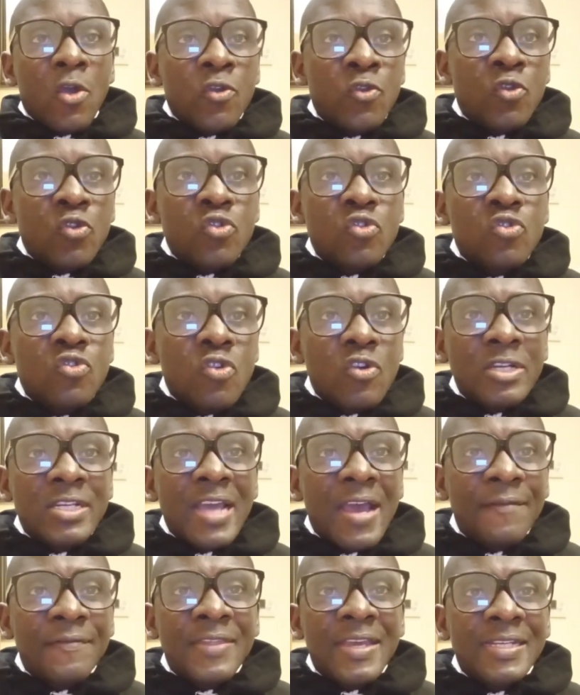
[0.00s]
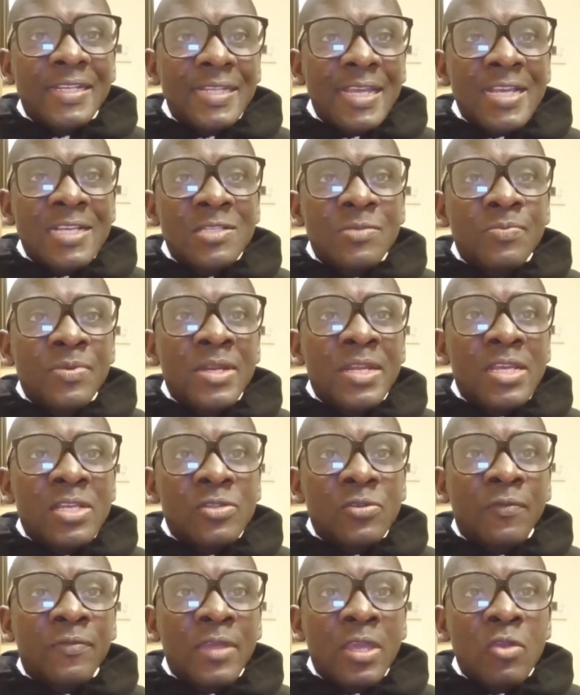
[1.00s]
You do not have that
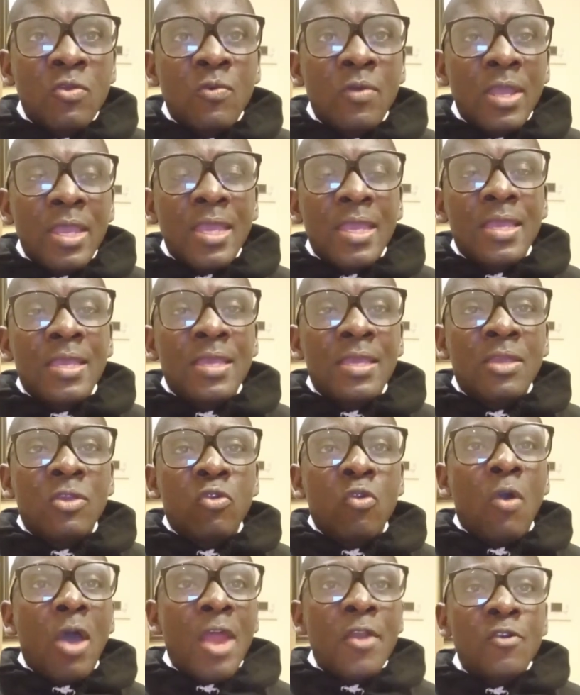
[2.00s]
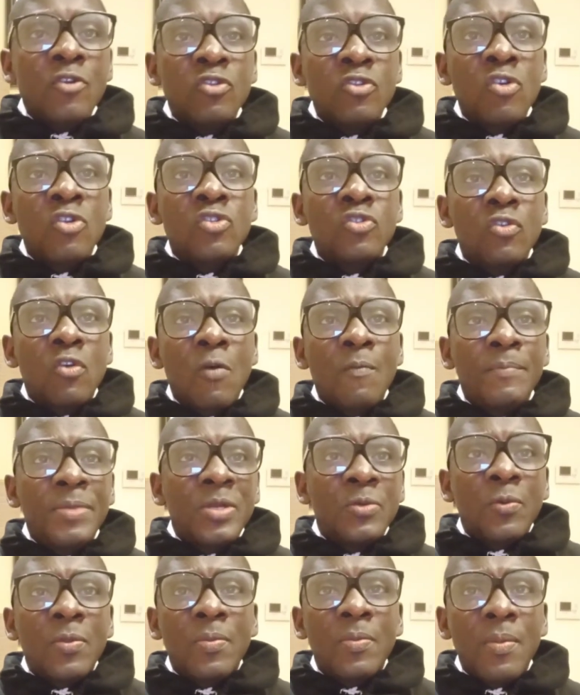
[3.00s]
experience of the UAE. You are not going to
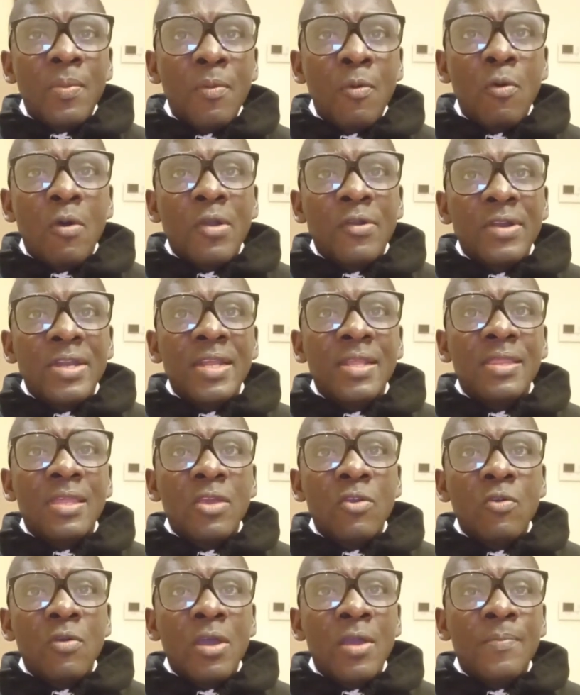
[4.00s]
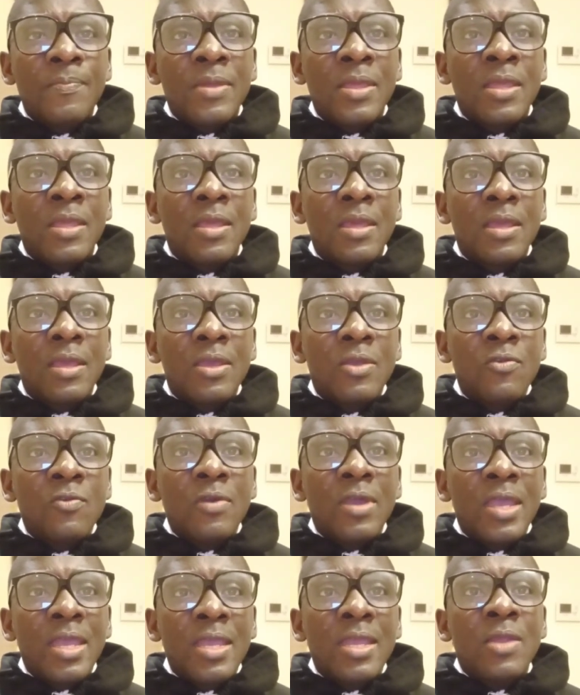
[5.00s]
compete with people already in the
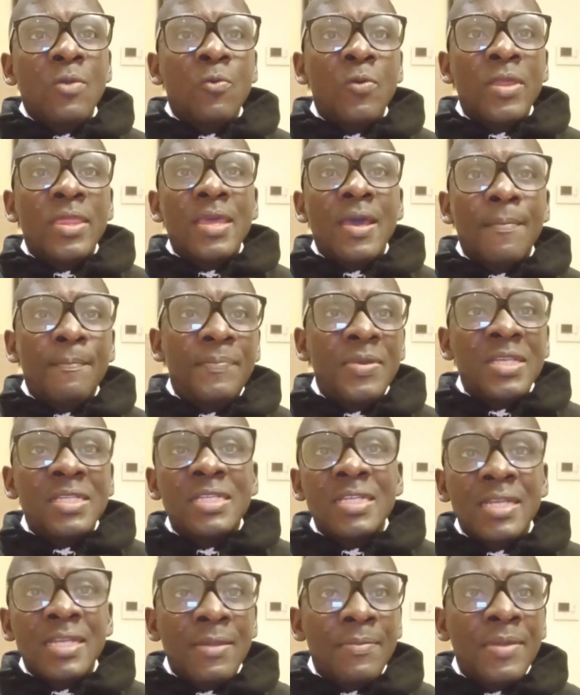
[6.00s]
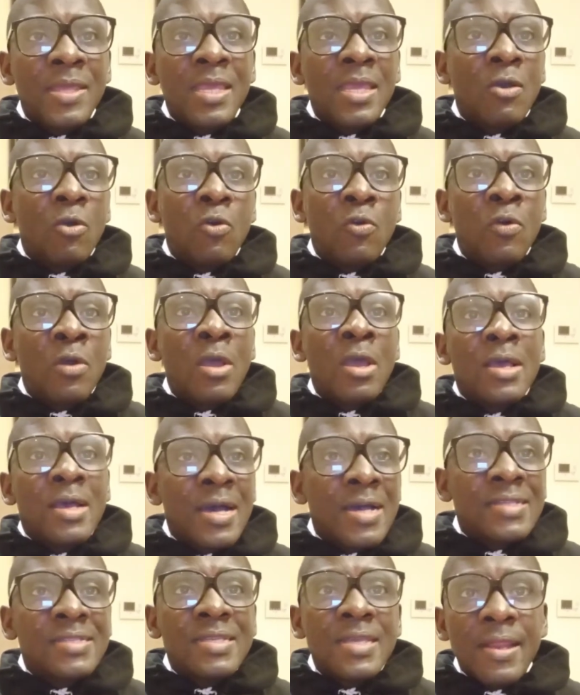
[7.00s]
UAE with a PCDB or
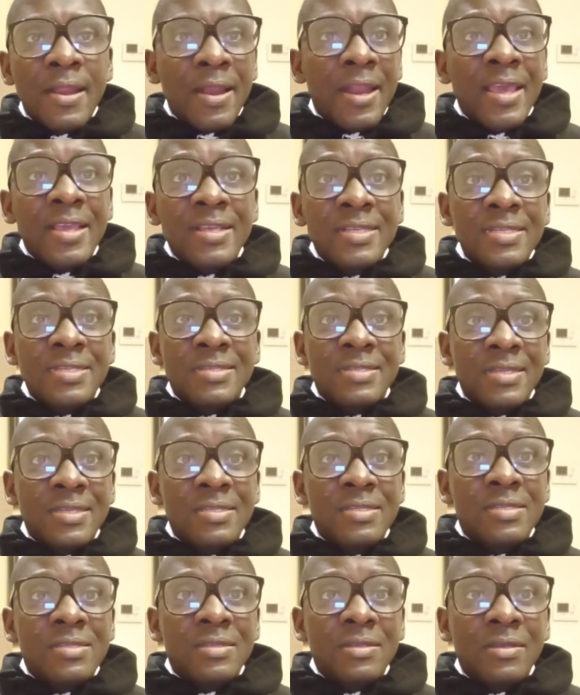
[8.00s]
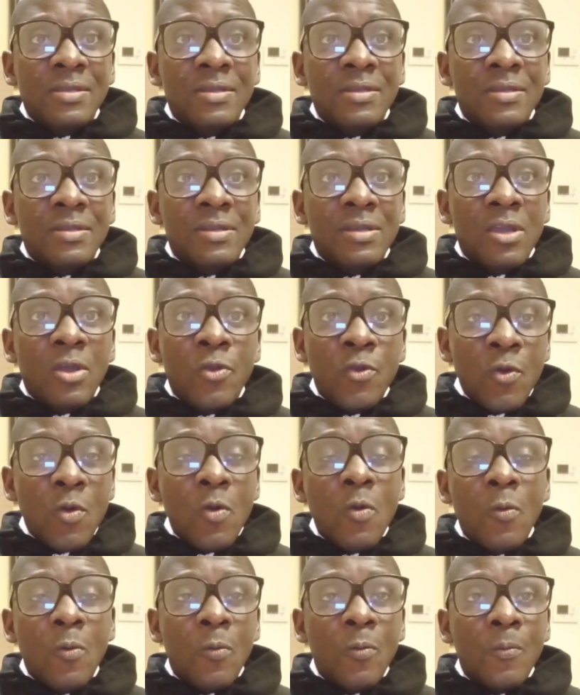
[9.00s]
CERA licenses.
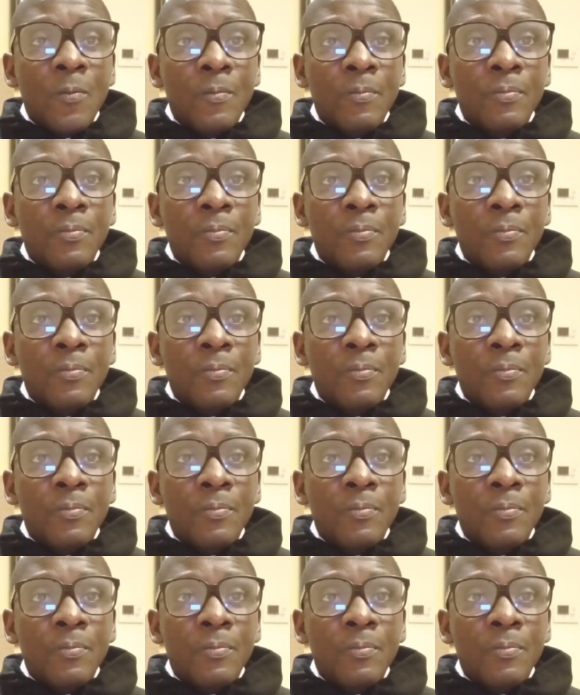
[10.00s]
No.